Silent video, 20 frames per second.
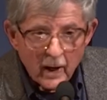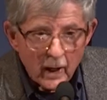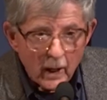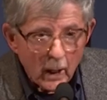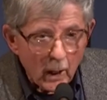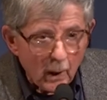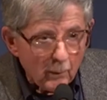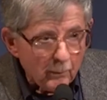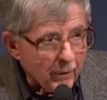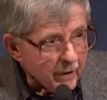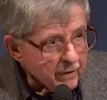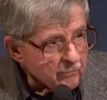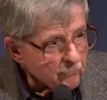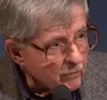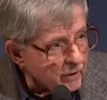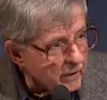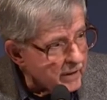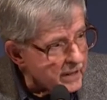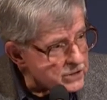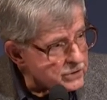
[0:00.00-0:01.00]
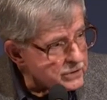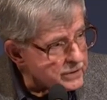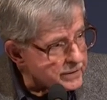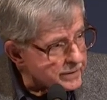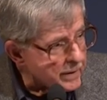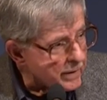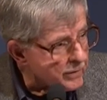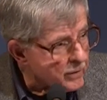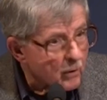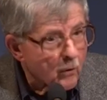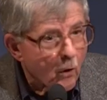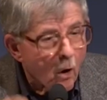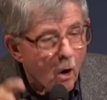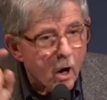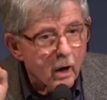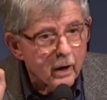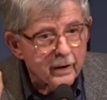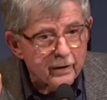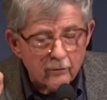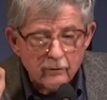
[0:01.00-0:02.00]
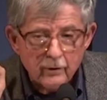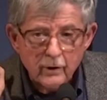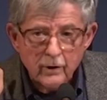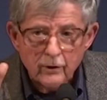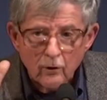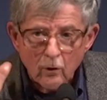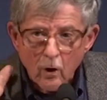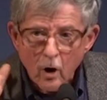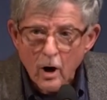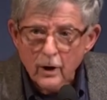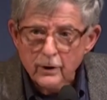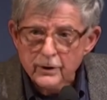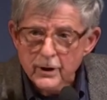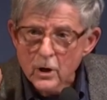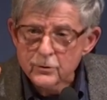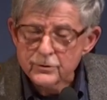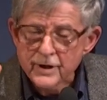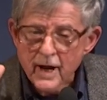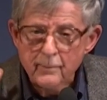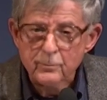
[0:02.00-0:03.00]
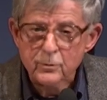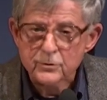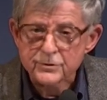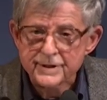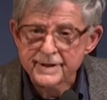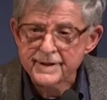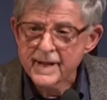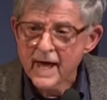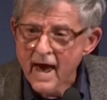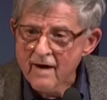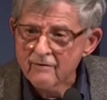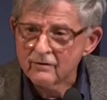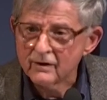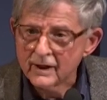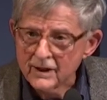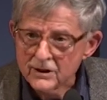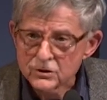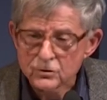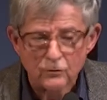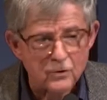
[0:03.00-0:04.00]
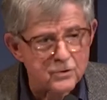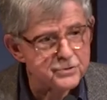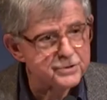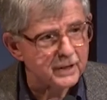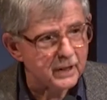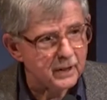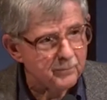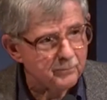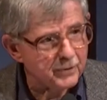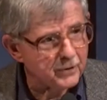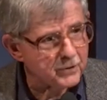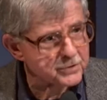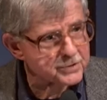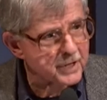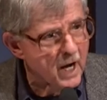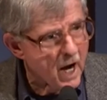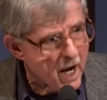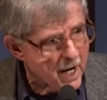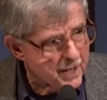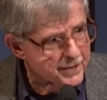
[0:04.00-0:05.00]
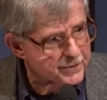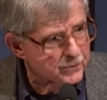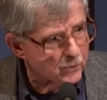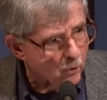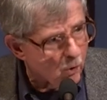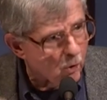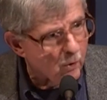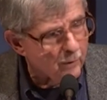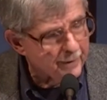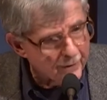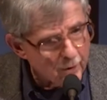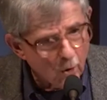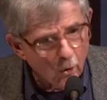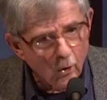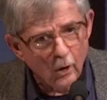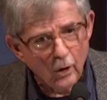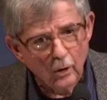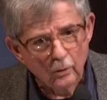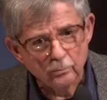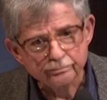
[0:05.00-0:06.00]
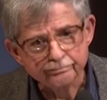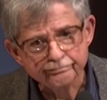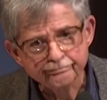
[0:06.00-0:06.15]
But religion, there are no temples in the heavenly Jerusalem, because God is all in all.